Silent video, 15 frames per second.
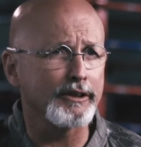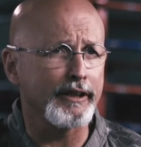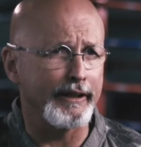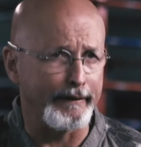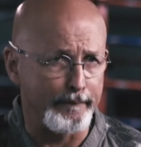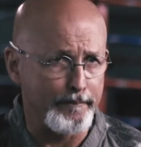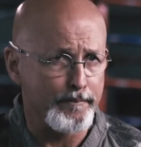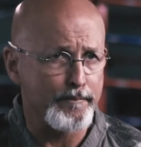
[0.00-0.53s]
And
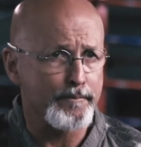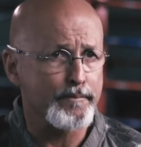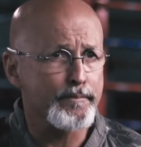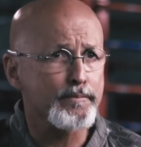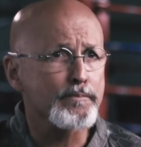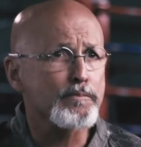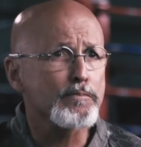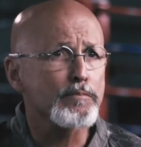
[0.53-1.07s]

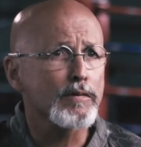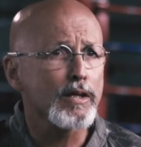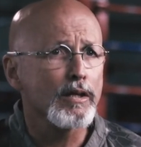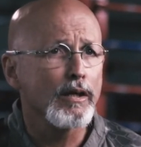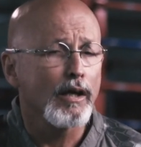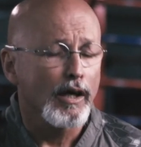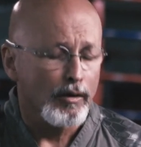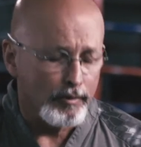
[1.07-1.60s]

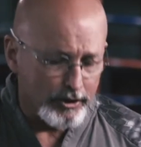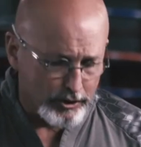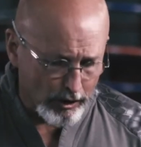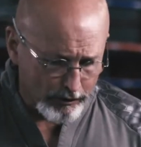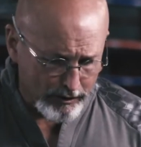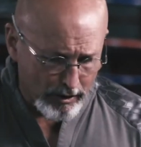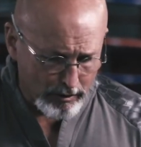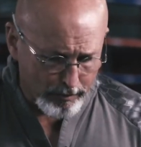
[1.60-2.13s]
when he
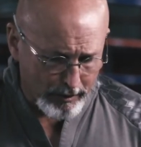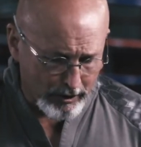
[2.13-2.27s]
shows up to my